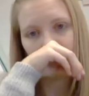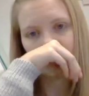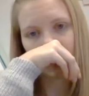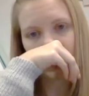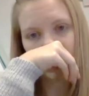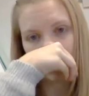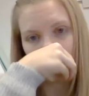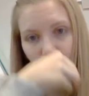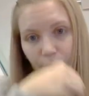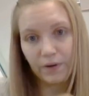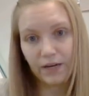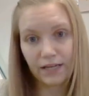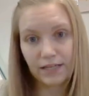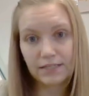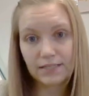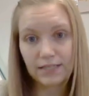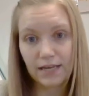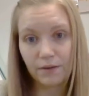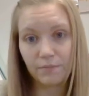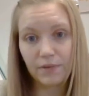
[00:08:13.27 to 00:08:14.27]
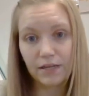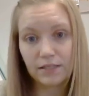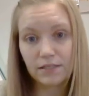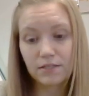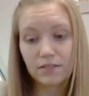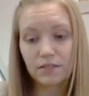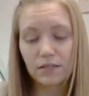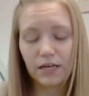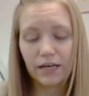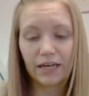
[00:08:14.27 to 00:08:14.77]
with opening
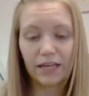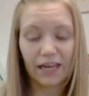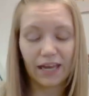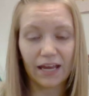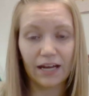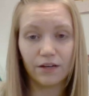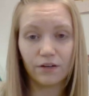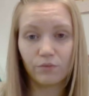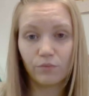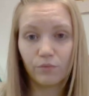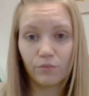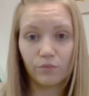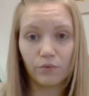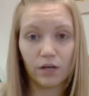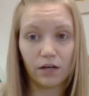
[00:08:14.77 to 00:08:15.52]
statements. And again,